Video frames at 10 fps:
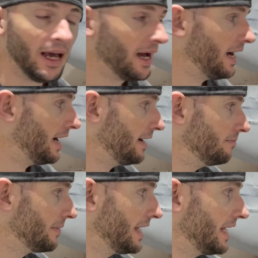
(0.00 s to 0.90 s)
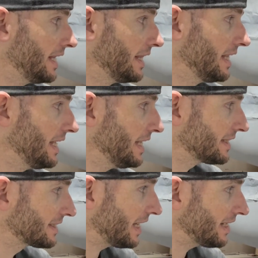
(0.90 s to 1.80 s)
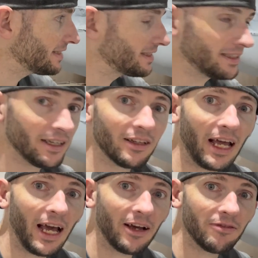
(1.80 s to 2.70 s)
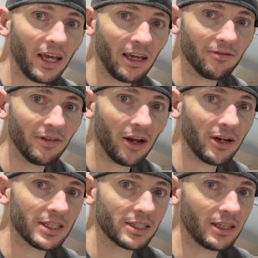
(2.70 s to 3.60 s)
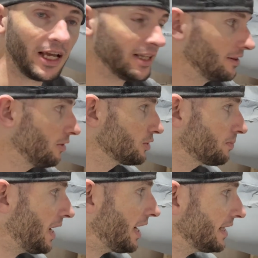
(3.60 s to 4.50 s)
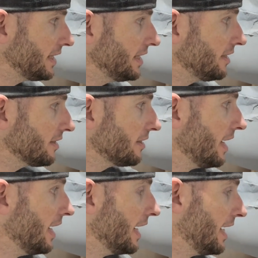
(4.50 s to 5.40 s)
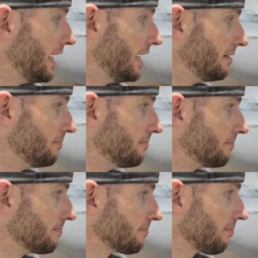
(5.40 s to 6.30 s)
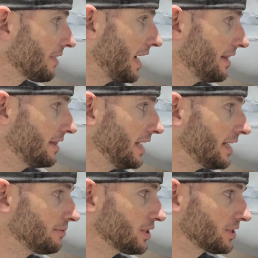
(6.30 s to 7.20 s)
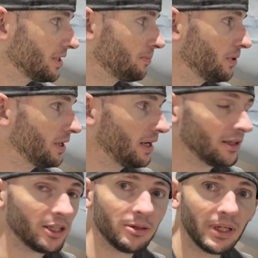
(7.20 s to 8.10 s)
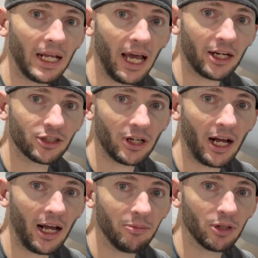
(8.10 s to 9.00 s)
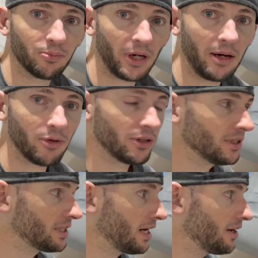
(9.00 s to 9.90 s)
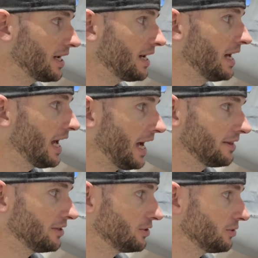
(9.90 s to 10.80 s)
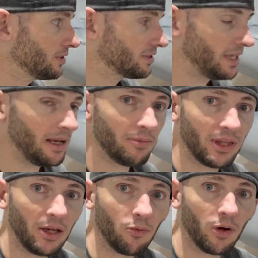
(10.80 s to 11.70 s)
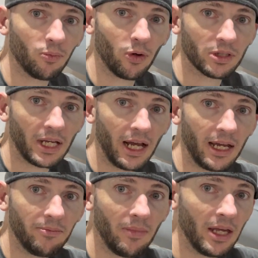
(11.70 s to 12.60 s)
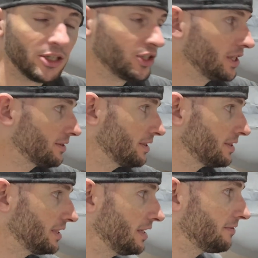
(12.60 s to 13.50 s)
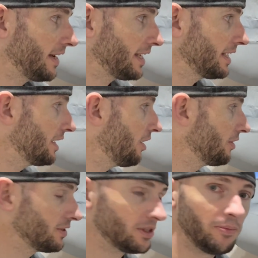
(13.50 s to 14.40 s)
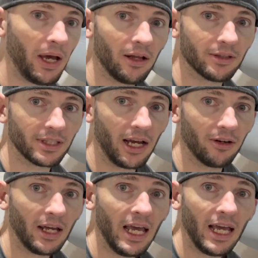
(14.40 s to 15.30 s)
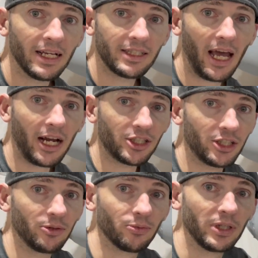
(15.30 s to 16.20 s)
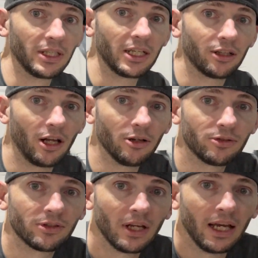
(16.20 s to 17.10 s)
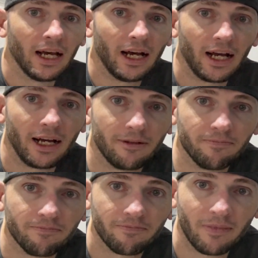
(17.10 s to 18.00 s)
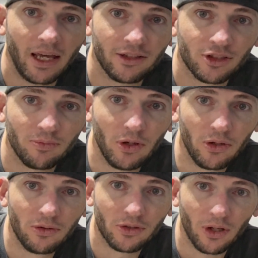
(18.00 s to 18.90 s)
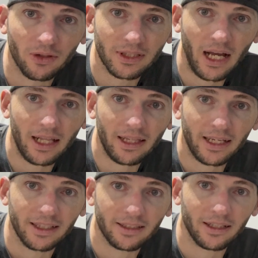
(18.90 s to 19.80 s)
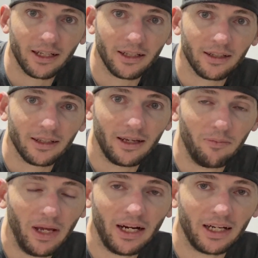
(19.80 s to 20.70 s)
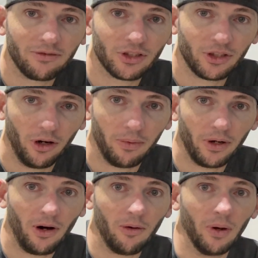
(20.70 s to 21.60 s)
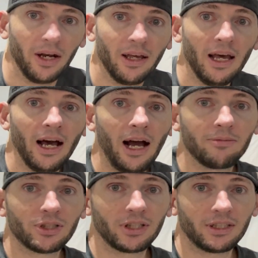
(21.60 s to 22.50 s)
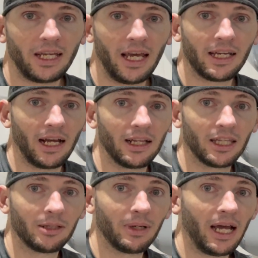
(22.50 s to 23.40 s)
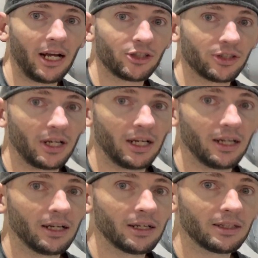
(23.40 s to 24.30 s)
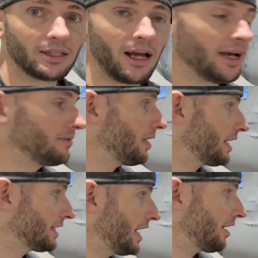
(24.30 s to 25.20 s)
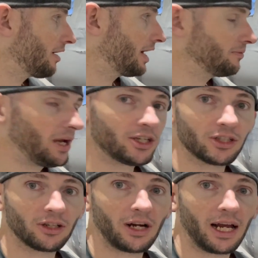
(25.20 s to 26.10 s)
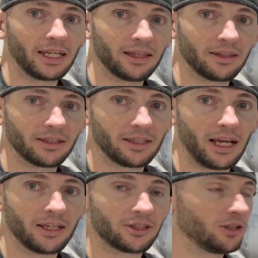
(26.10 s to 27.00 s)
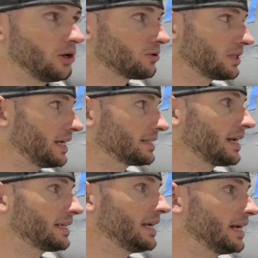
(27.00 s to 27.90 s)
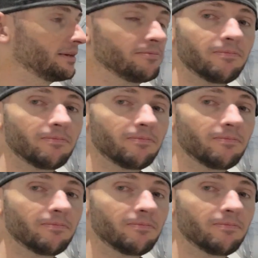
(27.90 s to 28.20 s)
It does still have a very slight low spot in here. I think I'm just going to put a little bit extra high build primer in this area and then do the same thing one more time just to see if I can get all this to balance out. It's actually really close and smooth, so it's not like it may not even show up at all, but I'm just going to take a little bit extra time and care and make sure I get this as close as I can.